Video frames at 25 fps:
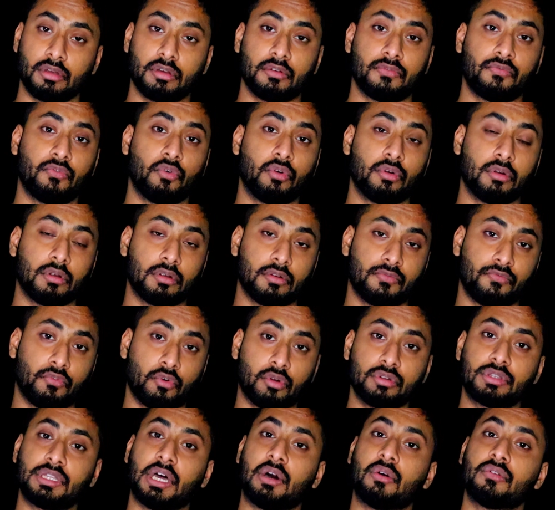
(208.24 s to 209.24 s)

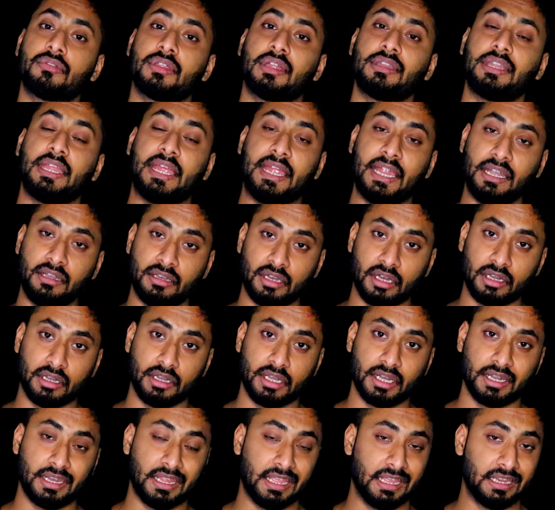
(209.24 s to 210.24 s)

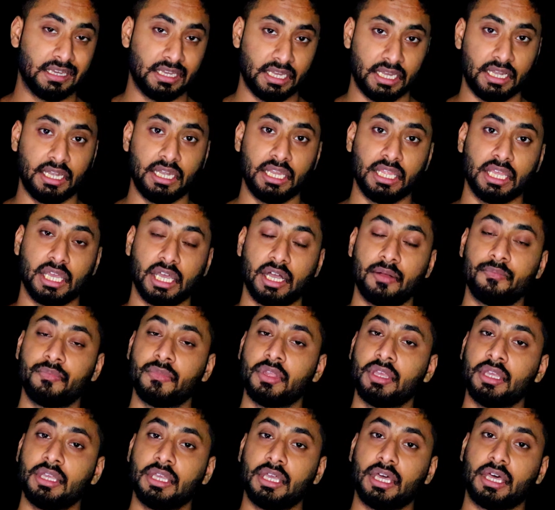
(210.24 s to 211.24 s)
4,800 in India,
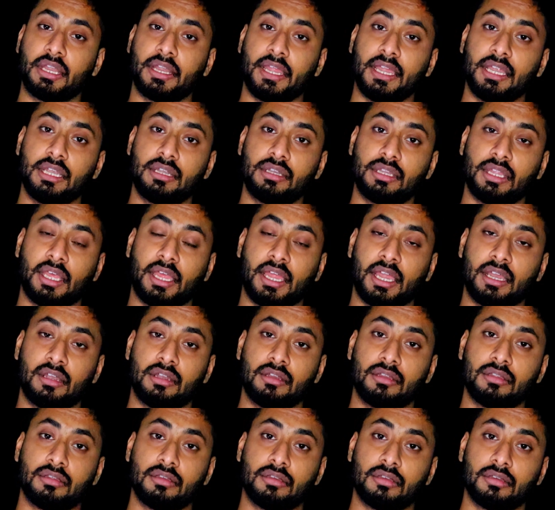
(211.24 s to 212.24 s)
right?
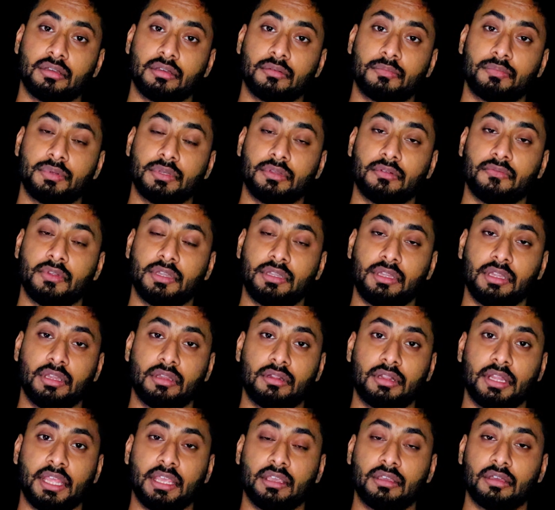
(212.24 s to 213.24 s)
And which
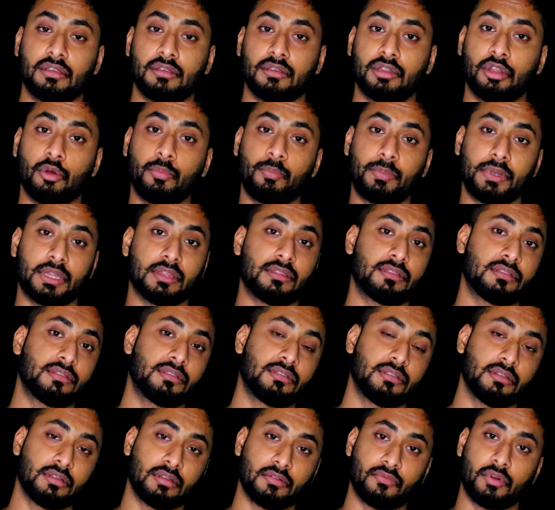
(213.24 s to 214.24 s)
is like
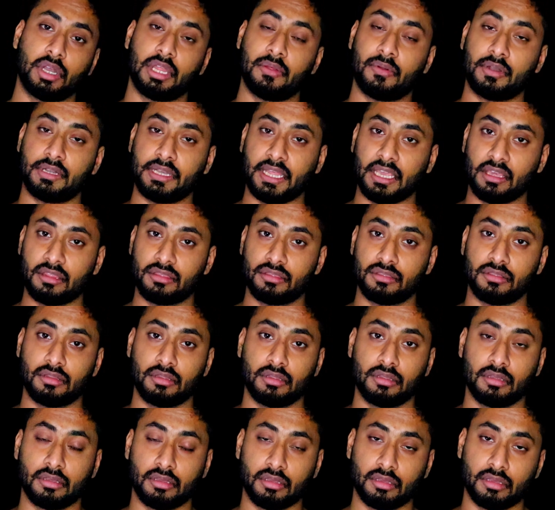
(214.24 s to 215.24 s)
plus whatever tax
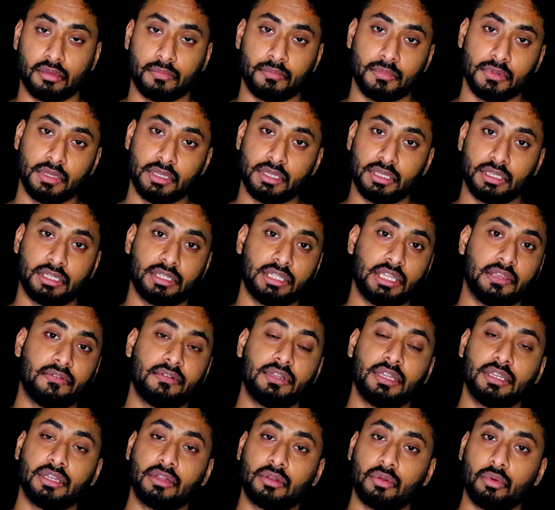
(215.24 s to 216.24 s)
they
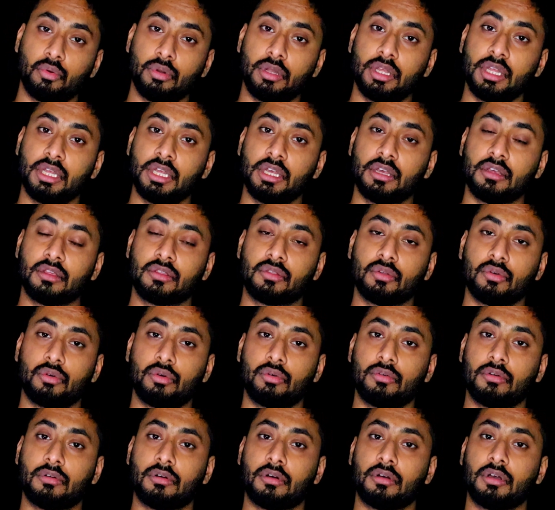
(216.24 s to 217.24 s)
will include.
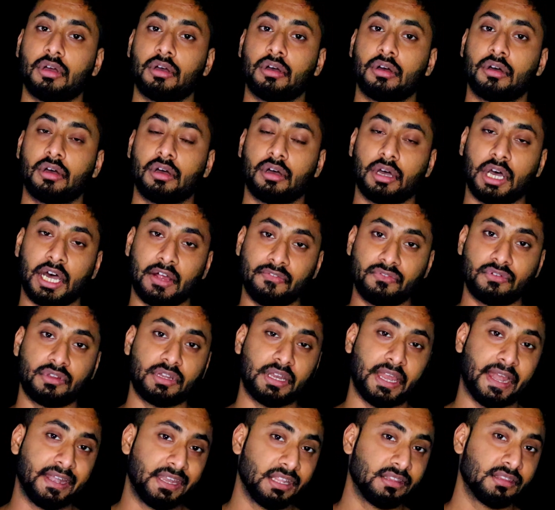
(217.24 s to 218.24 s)
So after
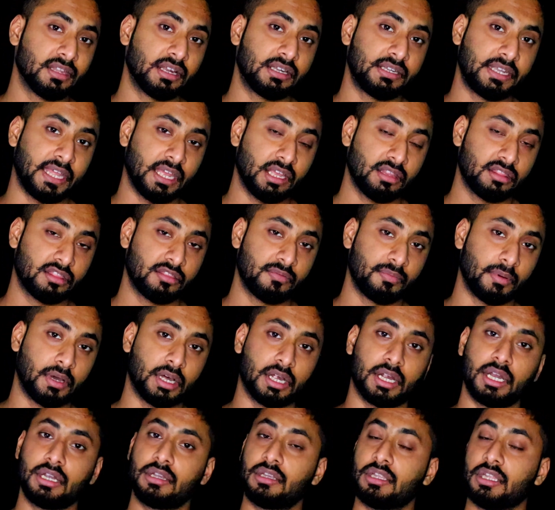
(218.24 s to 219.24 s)
adding the tax
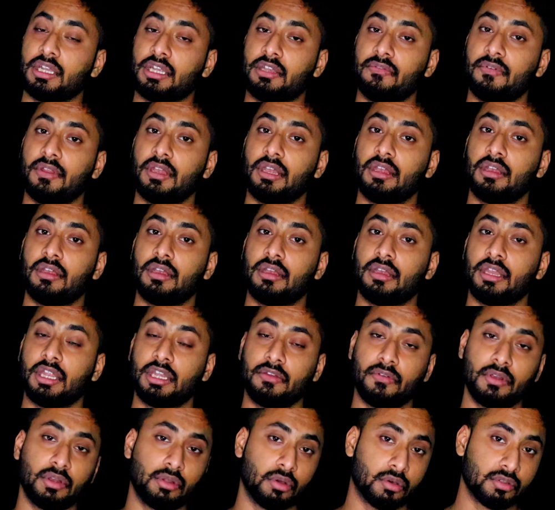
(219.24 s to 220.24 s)
part, it
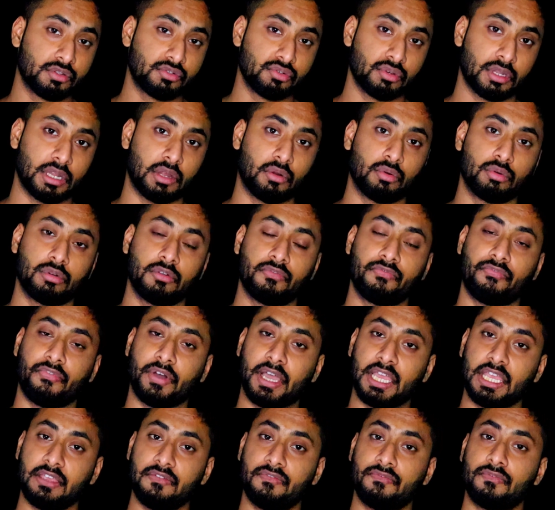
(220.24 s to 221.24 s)
will cost you around
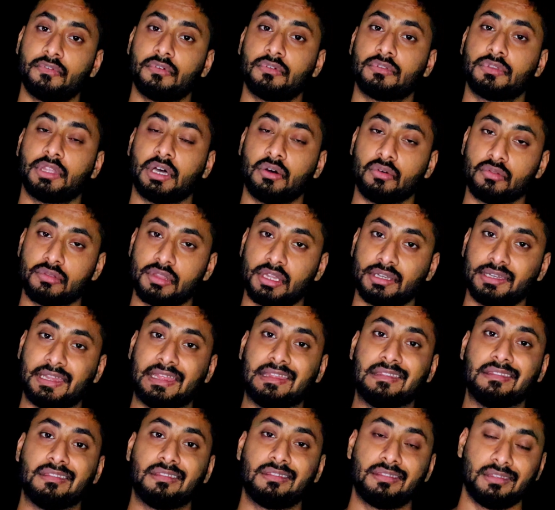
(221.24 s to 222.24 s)

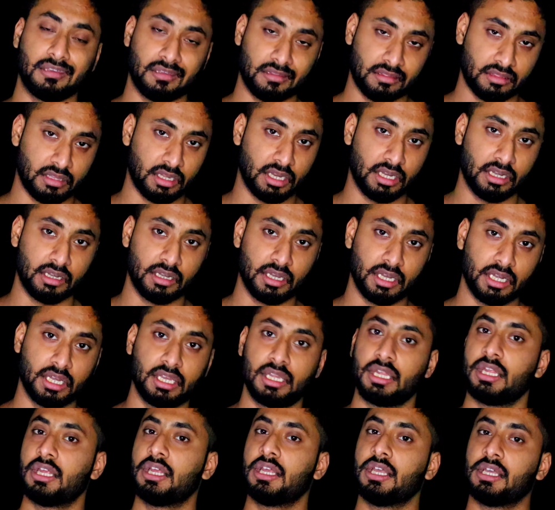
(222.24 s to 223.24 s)
5,600,
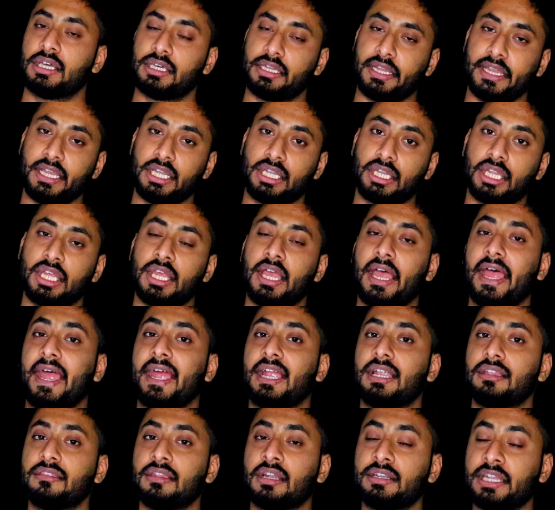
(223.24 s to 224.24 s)
right?
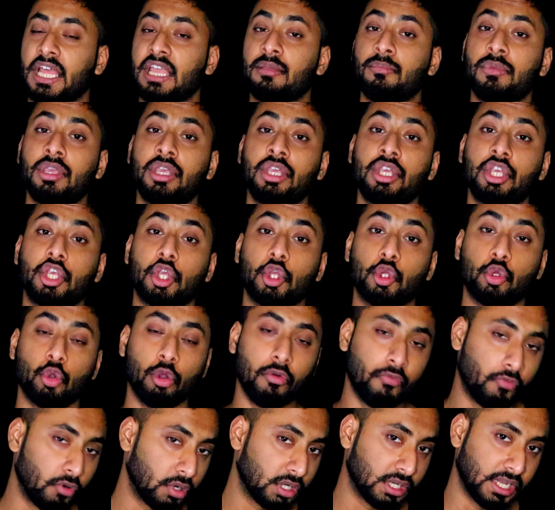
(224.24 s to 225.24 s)
And the timing you
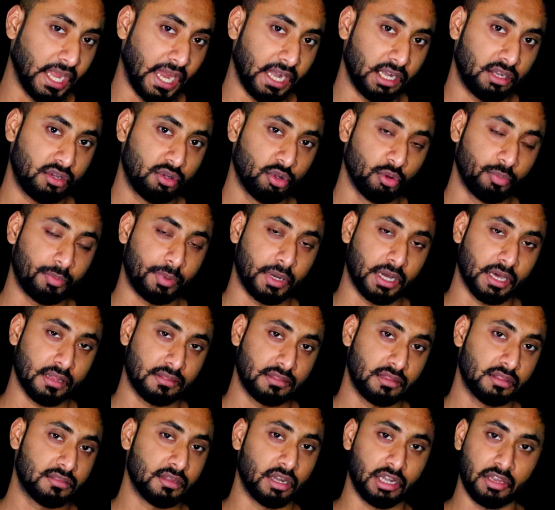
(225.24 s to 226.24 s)
would get to pass
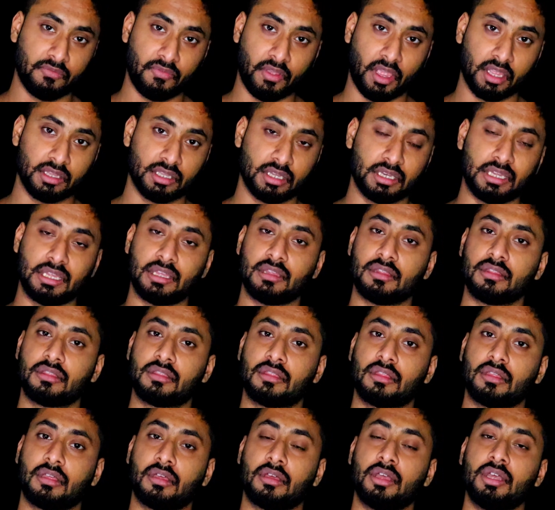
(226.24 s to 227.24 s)
the certification is
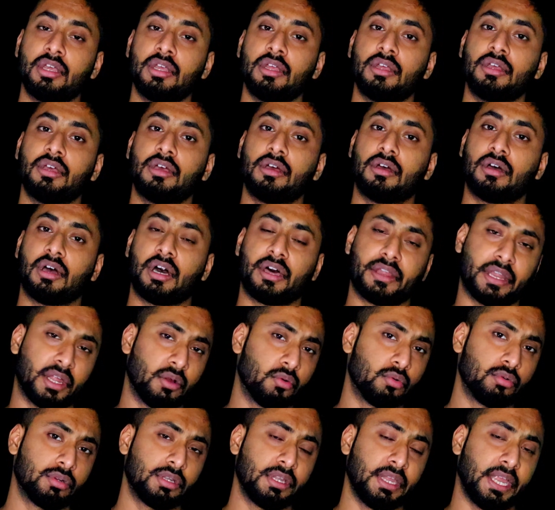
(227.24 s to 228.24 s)

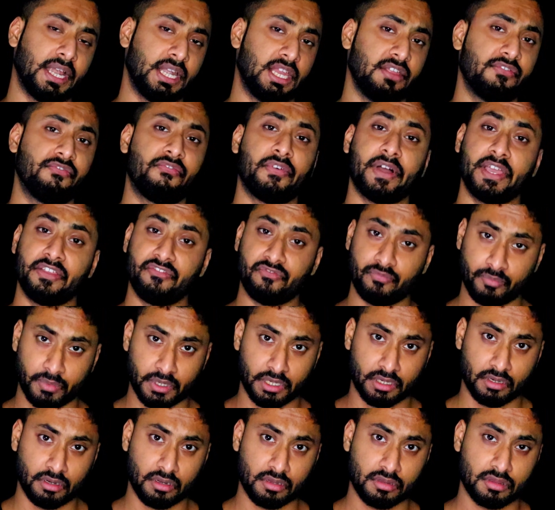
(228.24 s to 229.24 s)
around 85
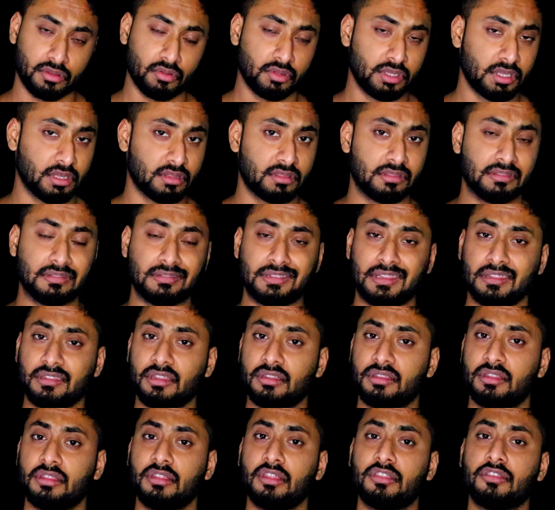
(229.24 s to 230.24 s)
minutes. So yes,
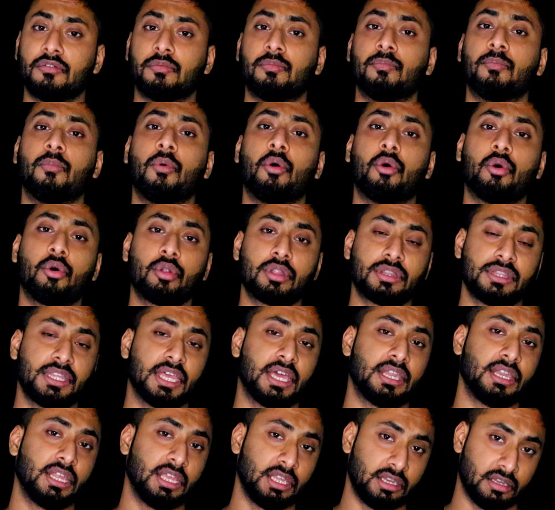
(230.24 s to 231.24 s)
this is more
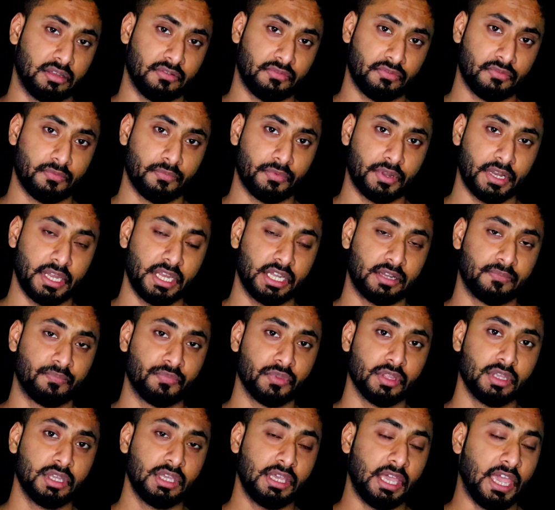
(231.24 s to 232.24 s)
than enough, right?
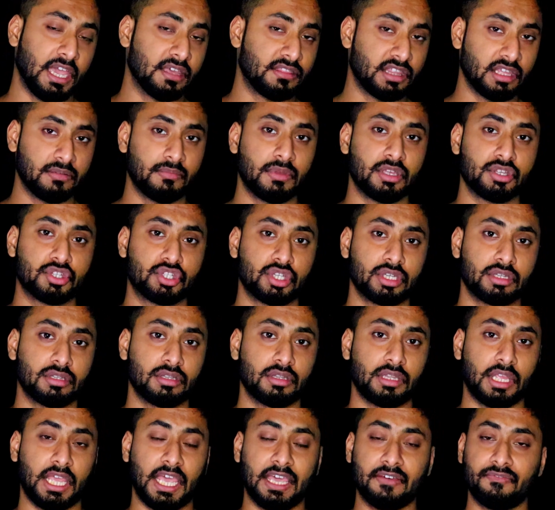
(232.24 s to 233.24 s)
As I mentioned,
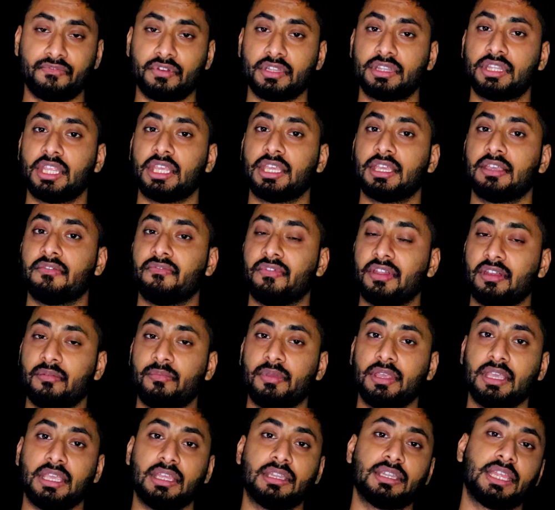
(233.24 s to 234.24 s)
everything will
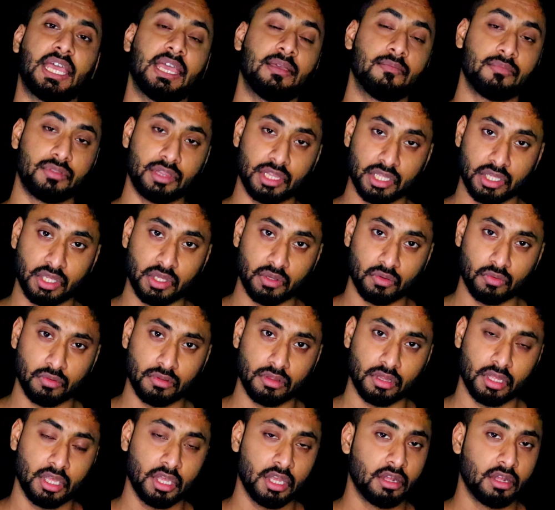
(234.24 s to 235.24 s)
be in MCQs.
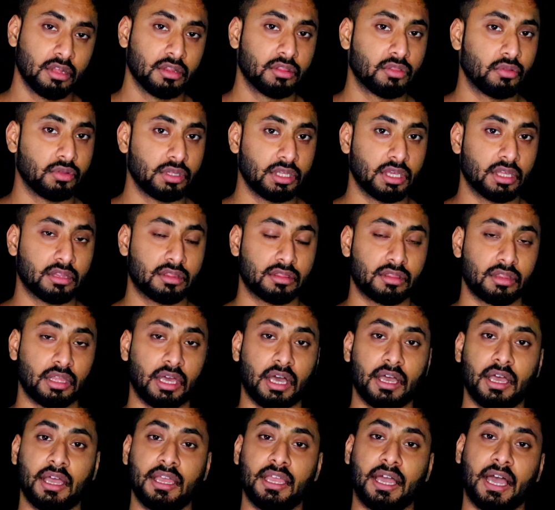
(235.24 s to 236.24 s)
So yes,
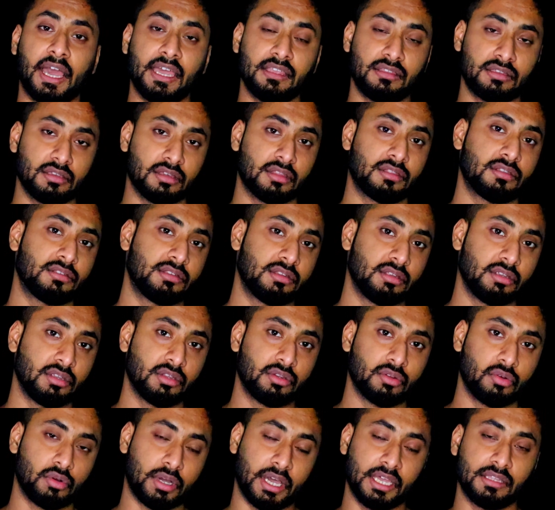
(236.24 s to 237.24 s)
I just
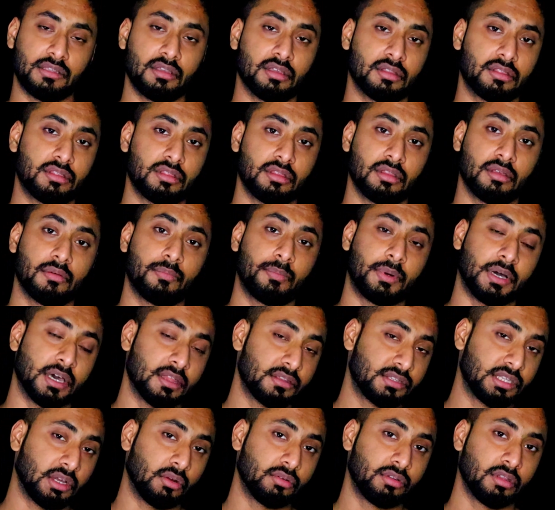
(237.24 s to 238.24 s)

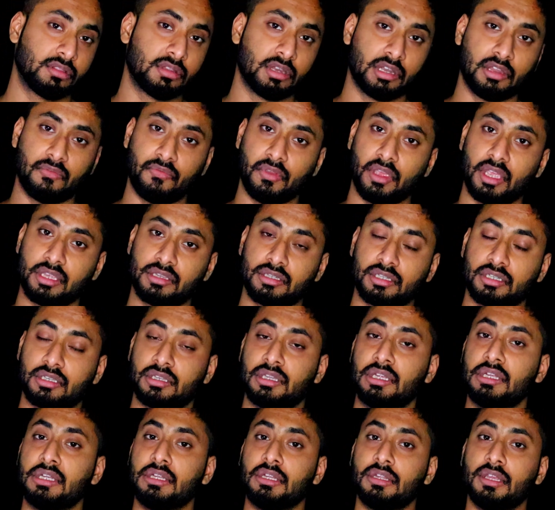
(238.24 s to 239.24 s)
passed out the certification
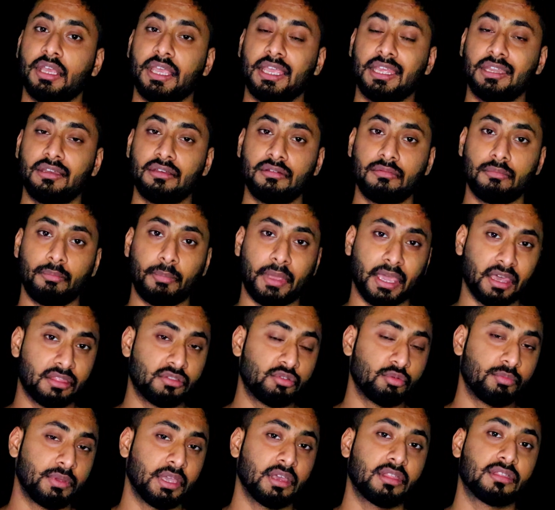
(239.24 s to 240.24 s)
in max
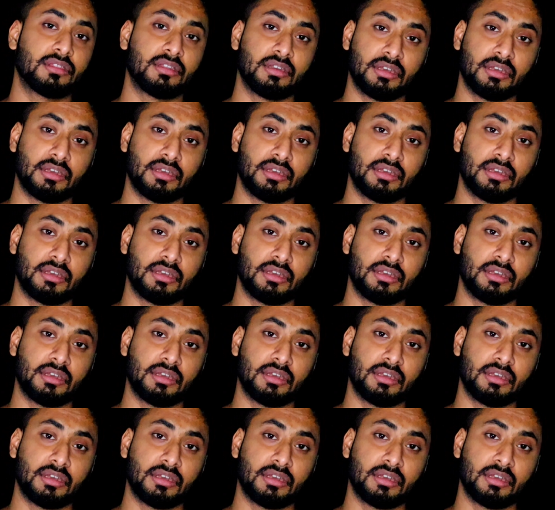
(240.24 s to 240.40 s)
to max